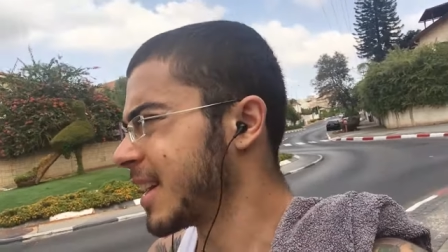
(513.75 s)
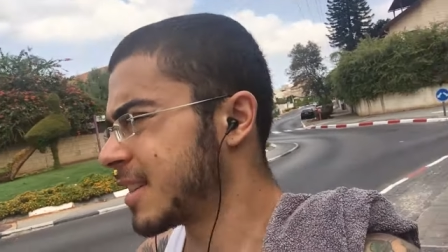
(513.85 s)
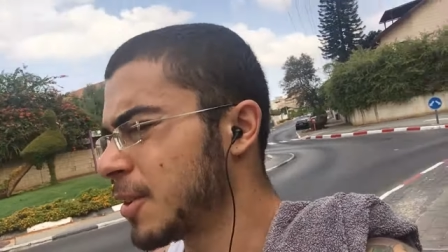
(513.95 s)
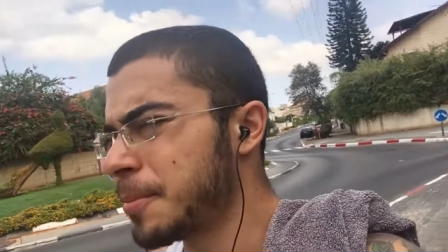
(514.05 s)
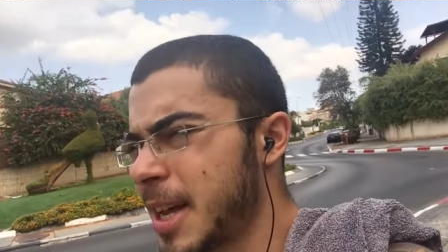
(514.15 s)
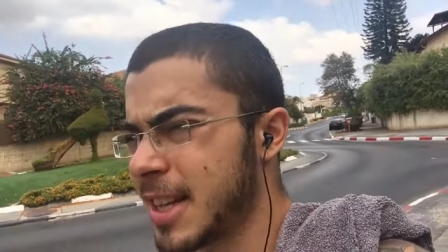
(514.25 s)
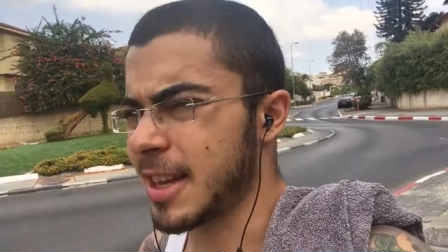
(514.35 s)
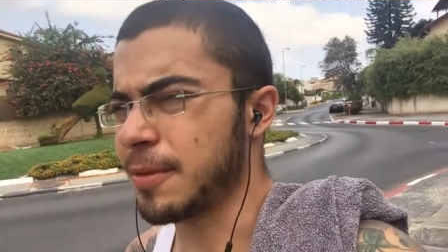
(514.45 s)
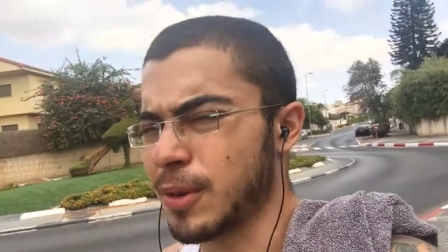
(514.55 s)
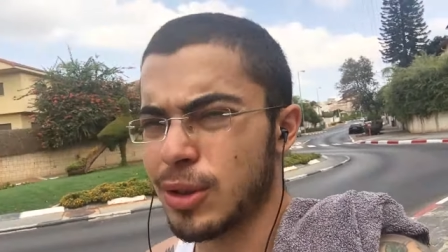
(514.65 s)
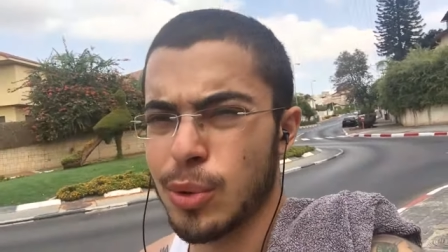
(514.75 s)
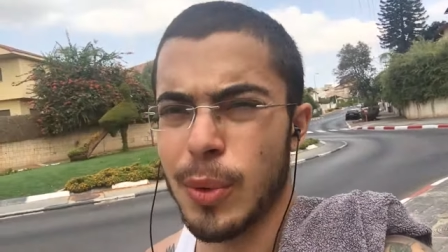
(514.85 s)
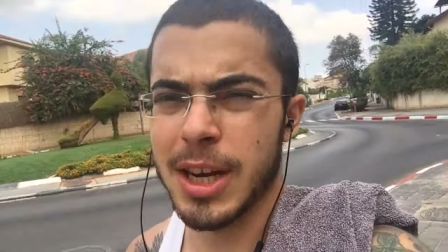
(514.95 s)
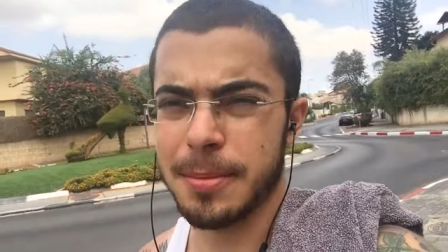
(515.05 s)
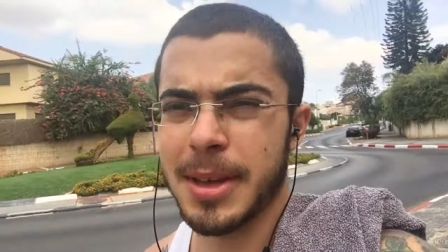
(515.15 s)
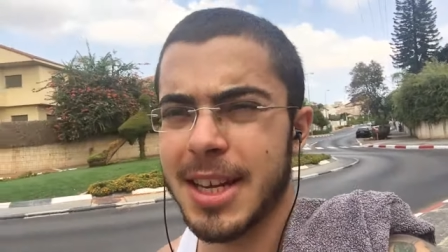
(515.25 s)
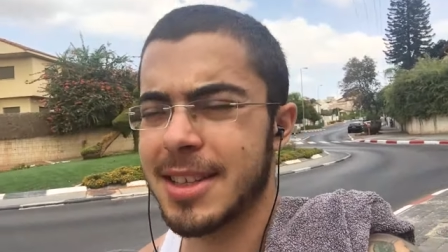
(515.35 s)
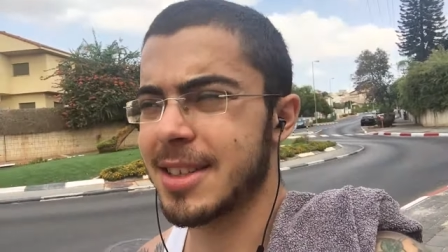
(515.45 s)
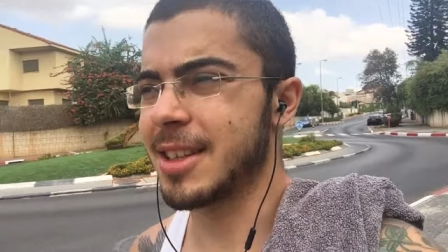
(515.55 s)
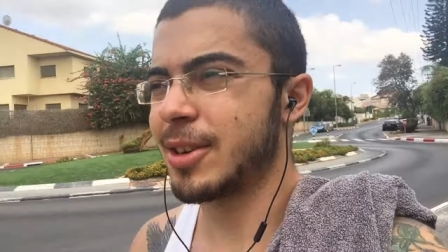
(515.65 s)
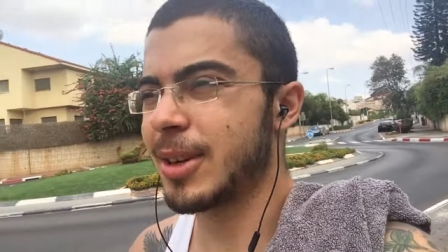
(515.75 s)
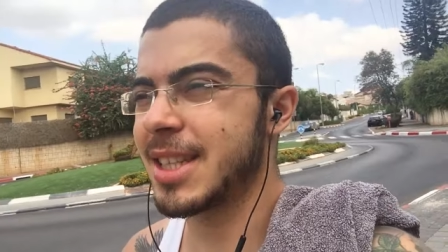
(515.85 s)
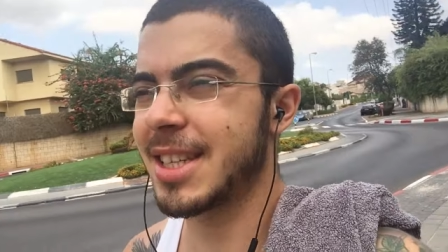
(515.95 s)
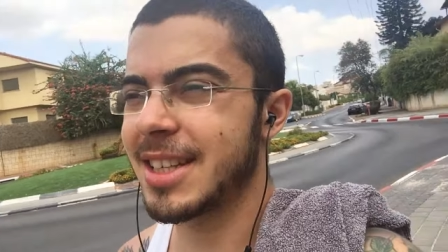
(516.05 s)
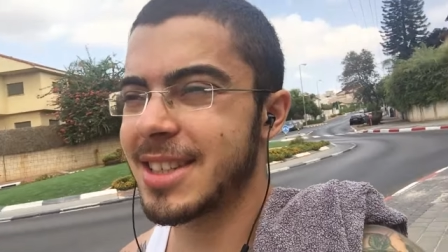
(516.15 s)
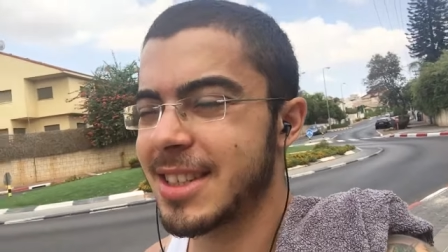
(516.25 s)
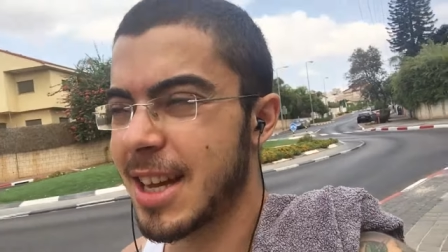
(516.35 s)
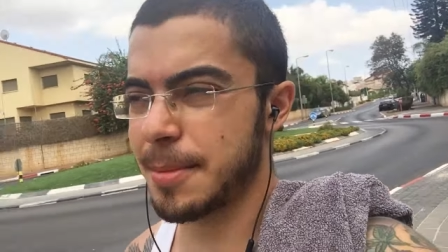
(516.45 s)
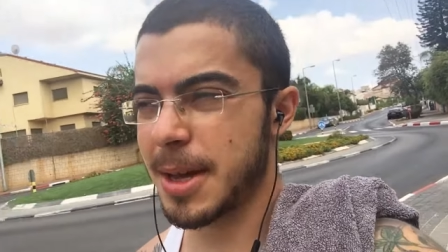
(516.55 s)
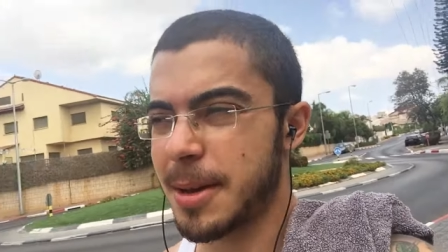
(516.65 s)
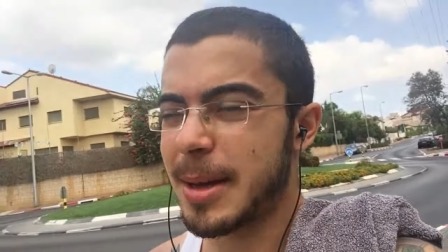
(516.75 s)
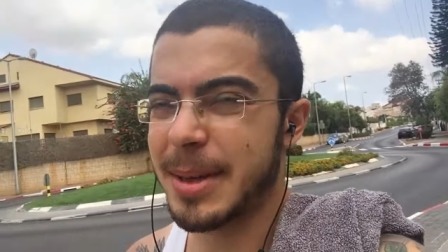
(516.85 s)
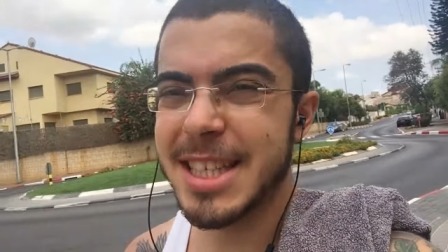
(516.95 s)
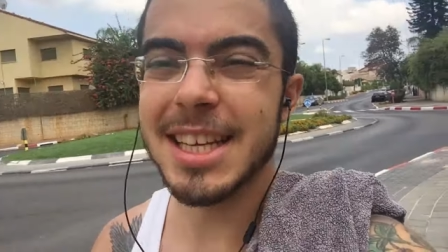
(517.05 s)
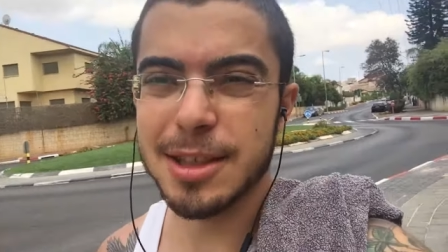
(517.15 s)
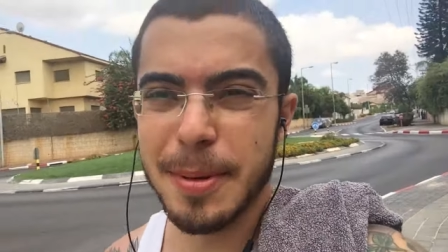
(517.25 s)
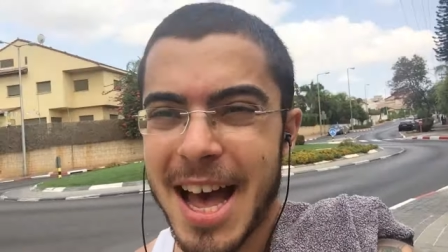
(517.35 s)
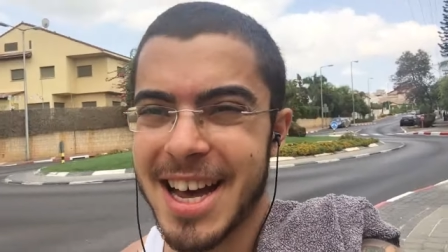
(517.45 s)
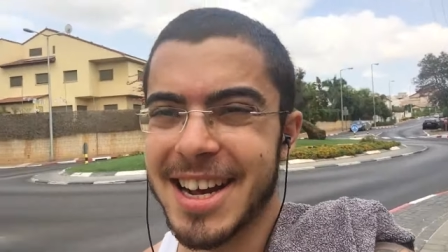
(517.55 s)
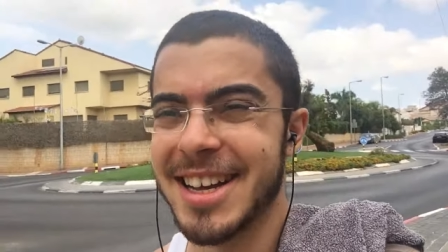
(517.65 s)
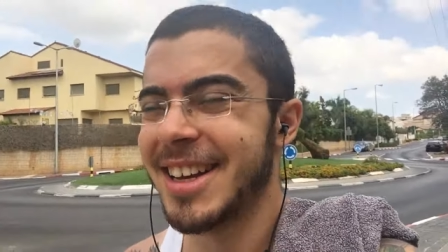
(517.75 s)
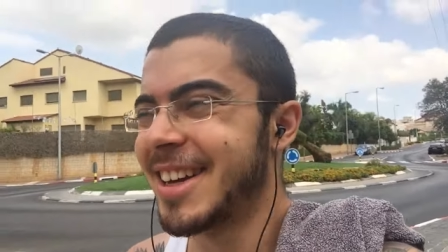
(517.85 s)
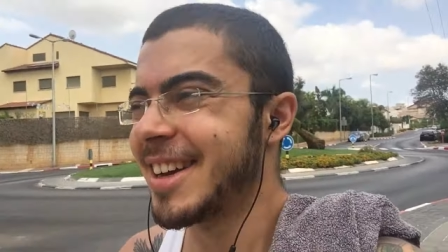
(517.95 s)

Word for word: like, don't meditate for 20 minutes, you know, I'm not saying it's bad.